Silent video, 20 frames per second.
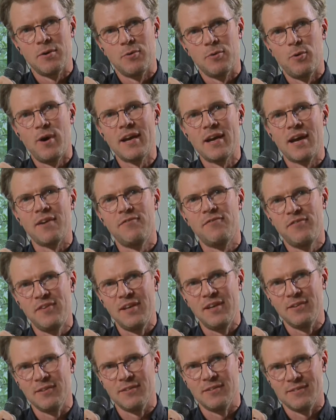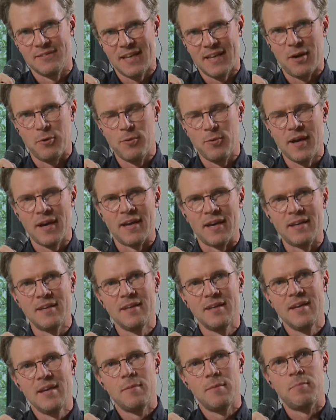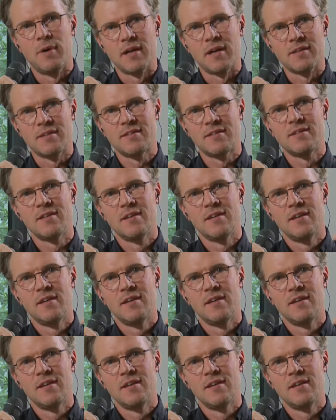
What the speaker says: why I feel that way, but